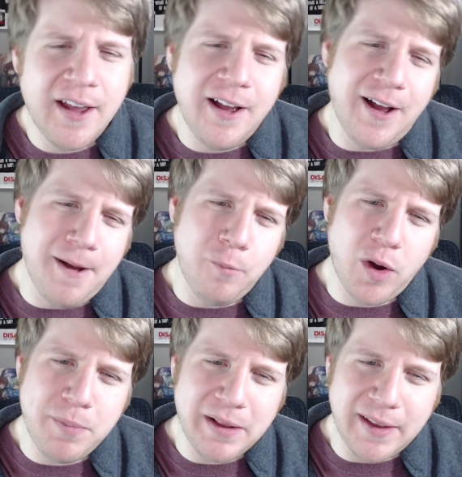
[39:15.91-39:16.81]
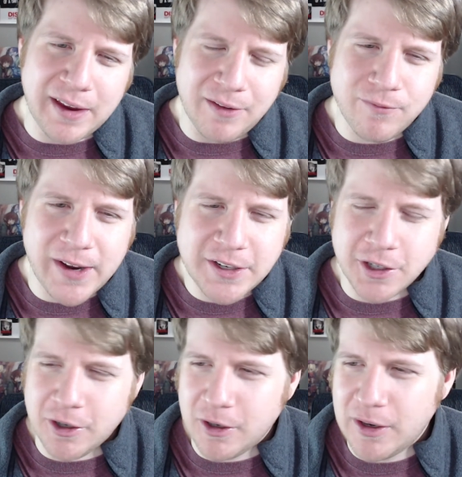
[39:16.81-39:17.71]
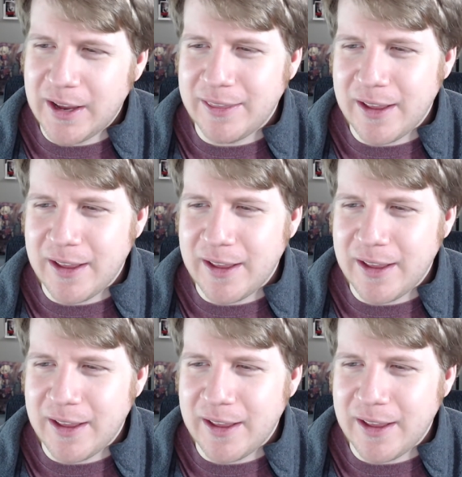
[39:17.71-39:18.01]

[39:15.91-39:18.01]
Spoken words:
One being like an inventor and